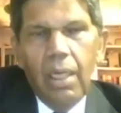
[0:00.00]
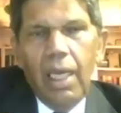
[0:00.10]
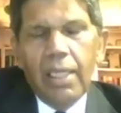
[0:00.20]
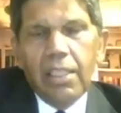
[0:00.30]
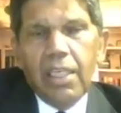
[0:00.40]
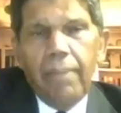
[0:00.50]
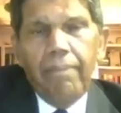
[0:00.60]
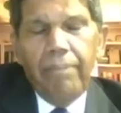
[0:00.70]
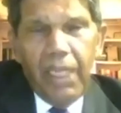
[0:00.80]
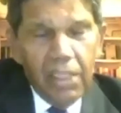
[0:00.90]
It
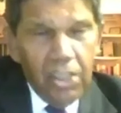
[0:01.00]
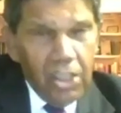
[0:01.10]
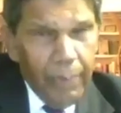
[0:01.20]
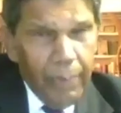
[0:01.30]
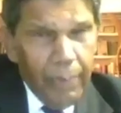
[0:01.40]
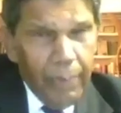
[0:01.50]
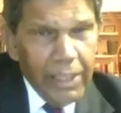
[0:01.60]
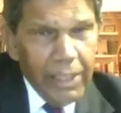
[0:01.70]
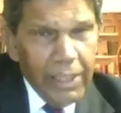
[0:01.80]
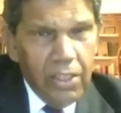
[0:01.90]
can meet in special
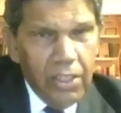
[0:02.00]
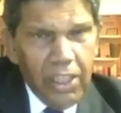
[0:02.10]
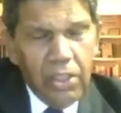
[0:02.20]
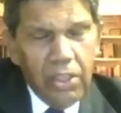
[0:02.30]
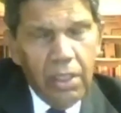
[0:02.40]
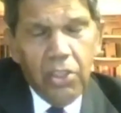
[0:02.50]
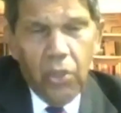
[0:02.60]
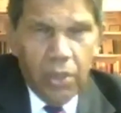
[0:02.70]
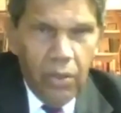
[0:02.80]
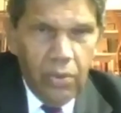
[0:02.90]
session at short
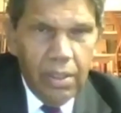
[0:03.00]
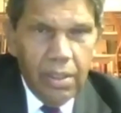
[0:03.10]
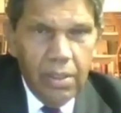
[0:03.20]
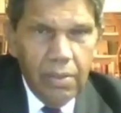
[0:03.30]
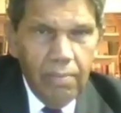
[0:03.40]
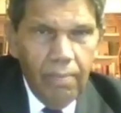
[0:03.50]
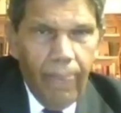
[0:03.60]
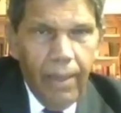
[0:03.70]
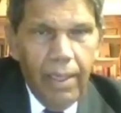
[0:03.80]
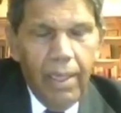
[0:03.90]
notice.
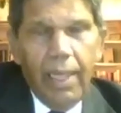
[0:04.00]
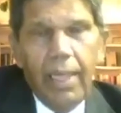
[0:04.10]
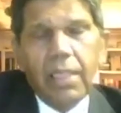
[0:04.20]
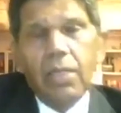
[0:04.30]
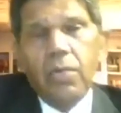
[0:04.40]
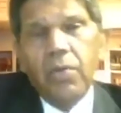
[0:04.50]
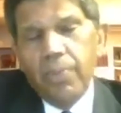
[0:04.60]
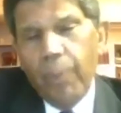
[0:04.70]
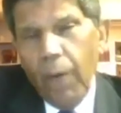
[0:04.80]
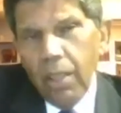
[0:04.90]
It can
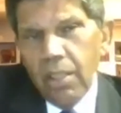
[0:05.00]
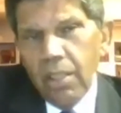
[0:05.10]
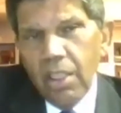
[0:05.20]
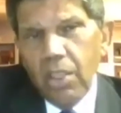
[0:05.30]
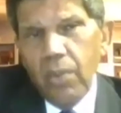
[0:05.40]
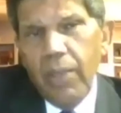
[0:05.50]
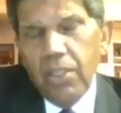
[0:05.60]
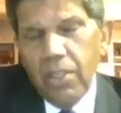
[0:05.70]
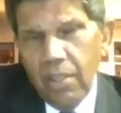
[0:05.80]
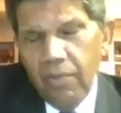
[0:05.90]
respond to
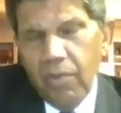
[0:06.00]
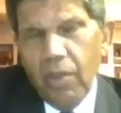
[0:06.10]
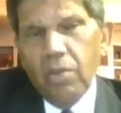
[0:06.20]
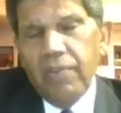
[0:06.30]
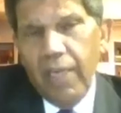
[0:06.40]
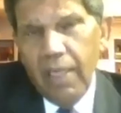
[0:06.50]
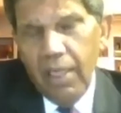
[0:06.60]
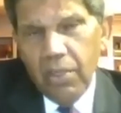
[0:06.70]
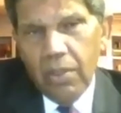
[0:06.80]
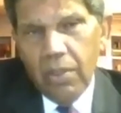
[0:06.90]
situations of gross
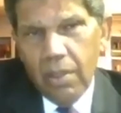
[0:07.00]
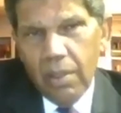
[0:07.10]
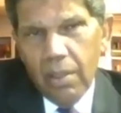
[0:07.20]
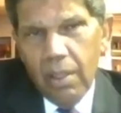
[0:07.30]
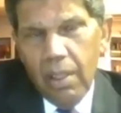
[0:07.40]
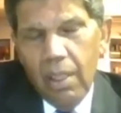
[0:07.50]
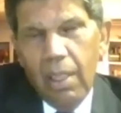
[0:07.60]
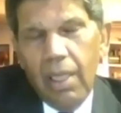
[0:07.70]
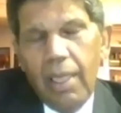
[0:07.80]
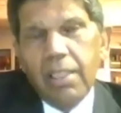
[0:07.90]
violations.
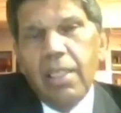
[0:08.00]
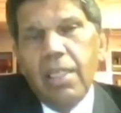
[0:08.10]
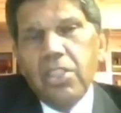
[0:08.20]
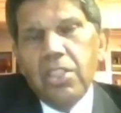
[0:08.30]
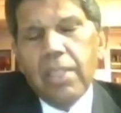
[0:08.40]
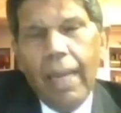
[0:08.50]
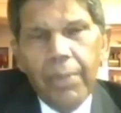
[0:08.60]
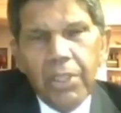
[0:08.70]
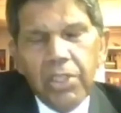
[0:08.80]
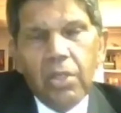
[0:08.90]
It can
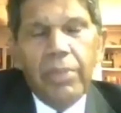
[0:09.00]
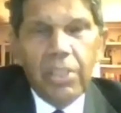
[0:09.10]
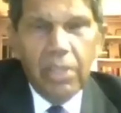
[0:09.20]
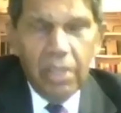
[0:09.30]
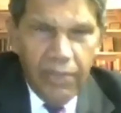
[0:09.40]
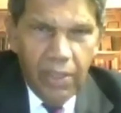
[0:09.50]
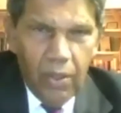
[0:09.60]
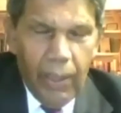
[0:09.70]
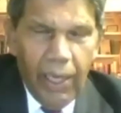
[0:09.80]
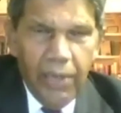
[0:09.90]
establish commissions of
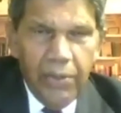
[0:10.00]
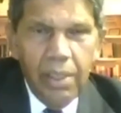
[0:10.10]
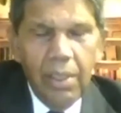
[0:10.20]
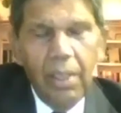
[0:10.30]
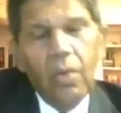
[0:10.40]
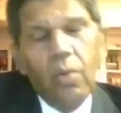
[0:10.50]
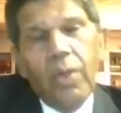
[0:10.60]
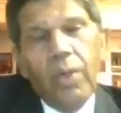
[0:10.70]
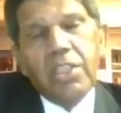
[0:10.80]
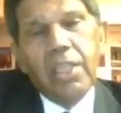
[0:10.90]
inquiry,
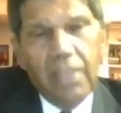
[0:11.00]
which it